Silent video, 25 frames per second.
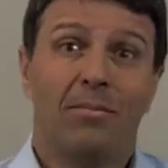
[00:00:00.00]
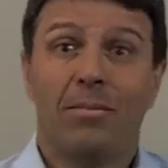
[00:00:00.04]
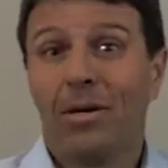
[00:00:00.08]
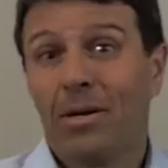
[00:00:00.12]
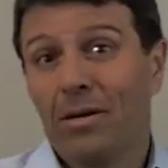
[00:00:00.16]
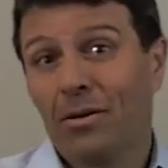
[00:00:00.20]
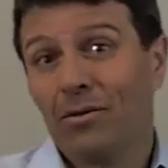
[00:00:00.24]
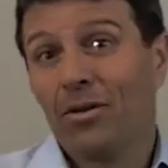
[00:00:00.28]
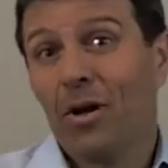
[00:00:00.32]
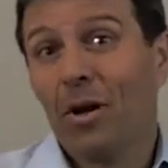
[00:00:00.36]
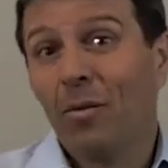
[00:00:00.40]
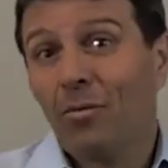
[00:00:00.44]

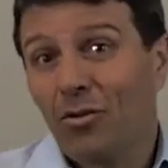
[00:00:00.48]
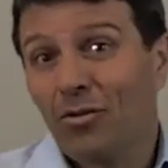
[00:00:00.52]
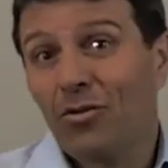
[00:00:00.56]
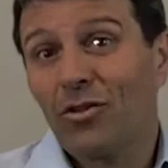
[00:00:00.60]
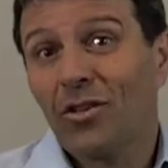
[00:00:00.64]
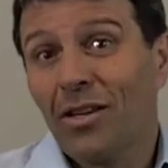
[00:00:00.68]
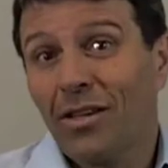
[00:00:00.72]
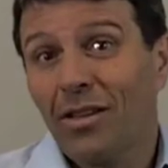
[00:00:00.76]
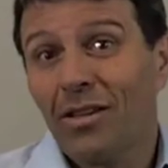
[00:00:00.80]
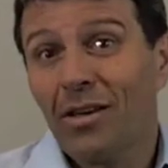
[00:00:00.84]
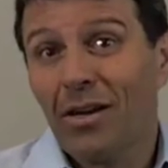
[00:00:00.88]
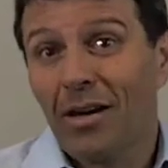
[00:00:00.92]
because
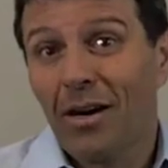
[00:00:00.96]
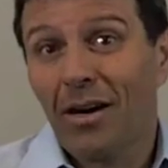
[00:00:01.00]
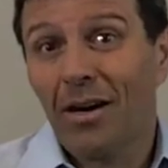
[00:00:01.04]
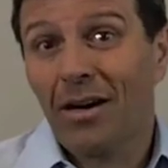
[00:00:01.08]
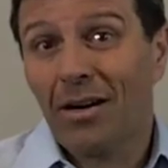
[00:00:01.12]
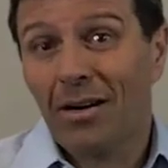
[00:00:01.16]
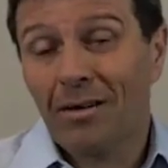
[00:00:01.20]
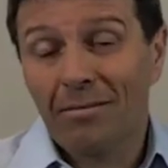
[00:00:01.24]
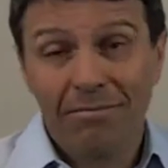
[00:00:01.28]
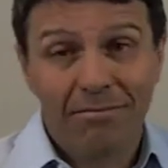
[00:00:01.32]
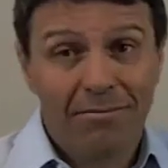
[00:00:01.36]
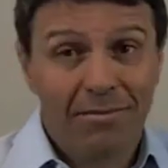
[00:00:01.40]
obviously
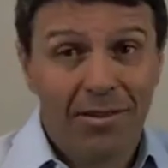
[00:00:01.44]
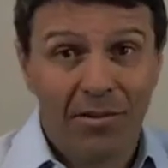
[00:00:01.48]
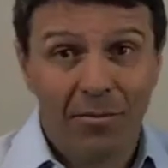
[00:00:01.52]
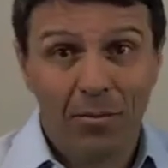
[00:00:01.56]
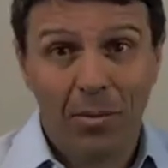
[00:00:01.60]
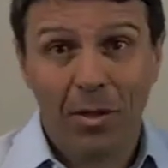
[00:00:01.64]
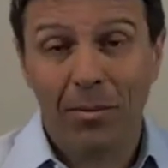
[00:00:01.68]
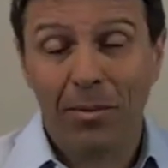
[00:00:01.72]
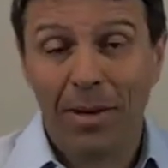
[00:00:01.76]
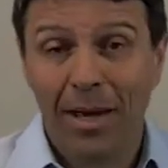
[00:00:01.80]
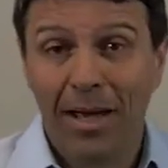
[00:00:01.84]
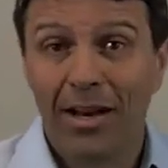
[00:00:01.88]

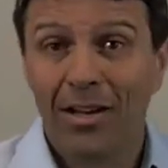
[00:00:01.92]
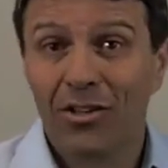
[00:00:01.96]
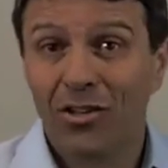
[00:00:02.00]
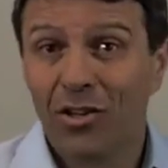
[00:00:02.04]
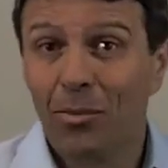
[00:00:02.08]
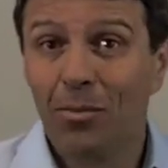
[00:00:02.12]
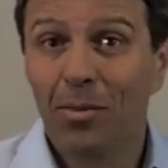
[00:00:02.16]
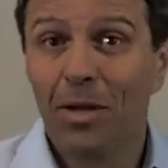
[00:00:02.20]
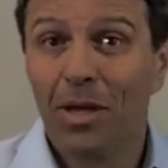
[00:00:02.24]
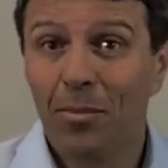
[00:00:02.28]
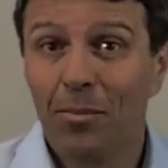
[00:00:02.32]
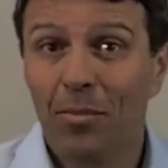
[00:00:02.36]
they've been
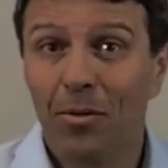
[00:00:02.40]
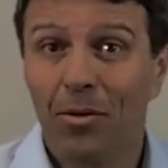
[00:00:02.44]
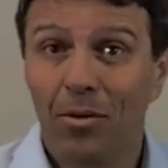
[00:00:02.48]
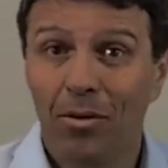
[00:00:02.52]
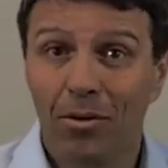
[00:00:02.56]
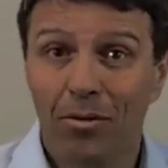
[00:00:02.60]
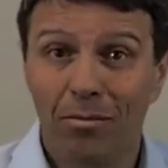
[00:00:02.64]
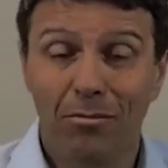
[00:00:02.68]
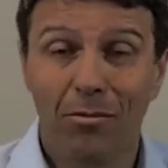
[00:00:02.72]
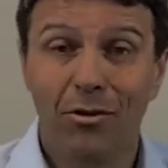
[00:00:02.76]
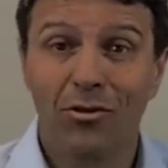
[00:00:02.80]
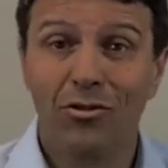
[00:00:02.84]
managing
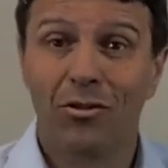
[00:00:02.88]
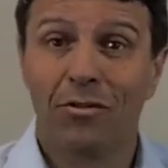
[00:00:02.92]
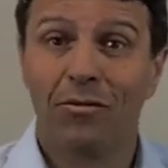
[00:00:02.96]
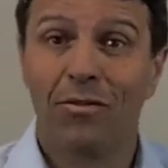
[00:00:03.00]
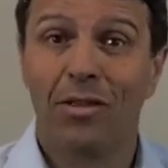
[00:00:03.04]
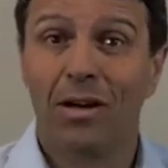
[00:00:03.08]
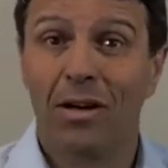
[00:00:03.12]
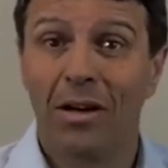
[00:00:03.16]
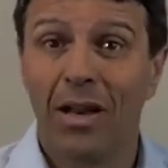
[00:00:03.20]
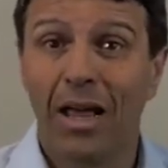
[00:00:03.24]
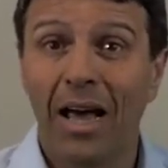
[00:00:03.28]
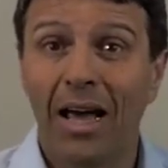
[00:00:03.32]
people most
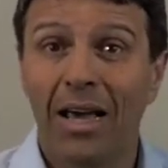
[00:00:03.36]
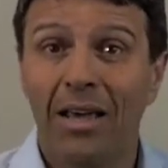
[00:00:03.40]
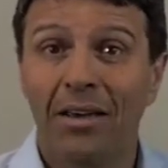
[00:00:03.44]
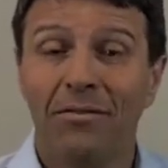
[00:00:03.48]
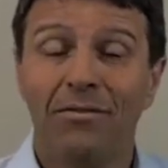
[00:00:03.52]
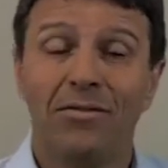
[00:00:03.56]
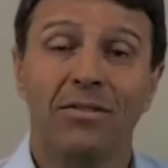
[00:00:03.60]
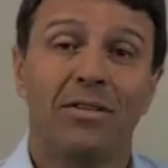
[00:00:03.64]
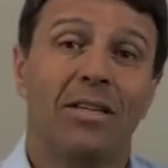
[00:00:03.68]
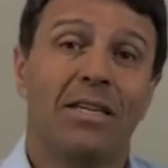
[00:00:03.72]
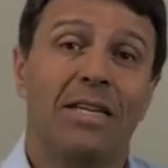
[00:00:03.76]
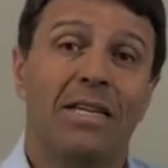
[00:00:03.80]
of their
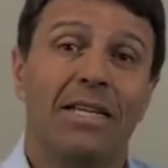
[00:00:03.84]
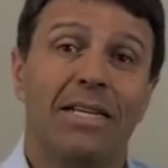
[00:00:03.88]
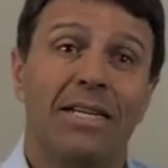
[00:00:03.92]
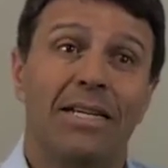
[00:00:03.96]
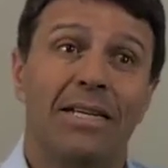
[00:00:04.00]
lives.